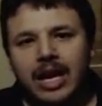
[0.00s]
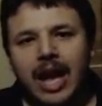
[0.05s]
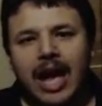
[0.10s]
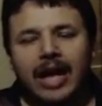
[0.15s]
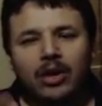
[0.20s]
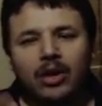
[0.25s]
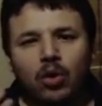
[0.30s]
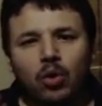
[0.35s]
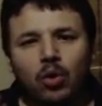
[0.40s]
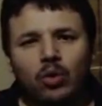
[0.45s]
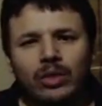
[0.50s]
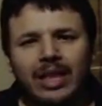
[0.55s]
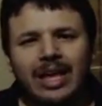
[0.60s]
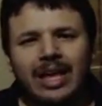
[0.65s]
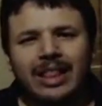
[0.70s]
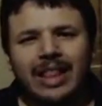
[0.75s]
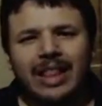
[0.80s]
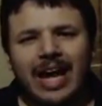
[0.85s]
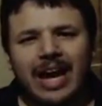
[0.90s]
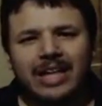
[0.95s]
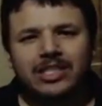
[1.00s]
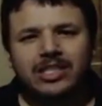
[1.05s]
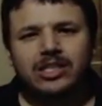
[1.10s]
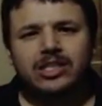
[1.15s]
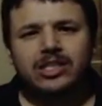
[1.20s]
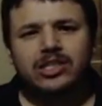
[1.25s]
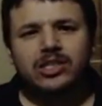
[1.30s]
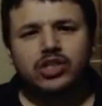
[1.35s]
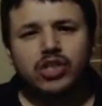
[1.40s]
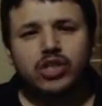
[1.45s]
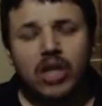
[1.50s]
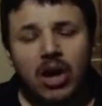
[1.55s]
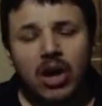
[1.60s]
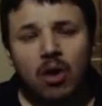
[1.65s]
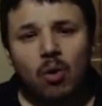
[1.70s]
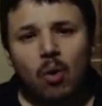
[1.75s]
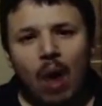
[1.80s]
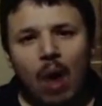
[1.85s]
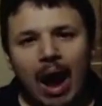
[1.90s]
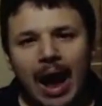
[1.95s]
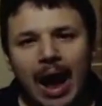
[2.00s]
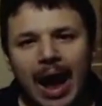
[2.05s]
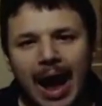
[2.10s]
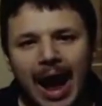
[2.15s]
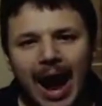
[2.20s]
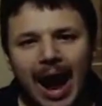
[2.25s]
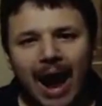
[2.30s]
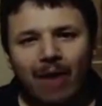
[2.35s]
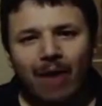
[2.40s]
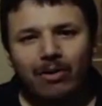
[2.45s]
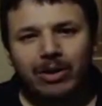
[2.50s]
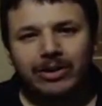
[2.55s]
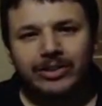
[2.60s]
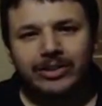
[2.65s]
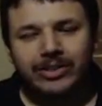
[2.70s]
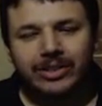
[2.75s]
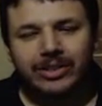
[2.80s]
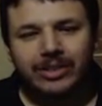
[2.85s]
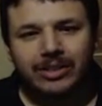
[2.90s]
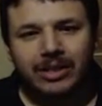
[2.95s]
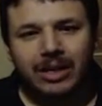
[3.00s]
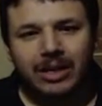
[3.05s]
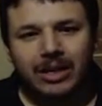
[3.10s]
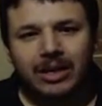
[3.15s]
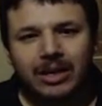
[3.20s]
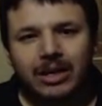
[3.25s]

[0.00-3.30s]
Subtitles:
and only lasts 2 hours.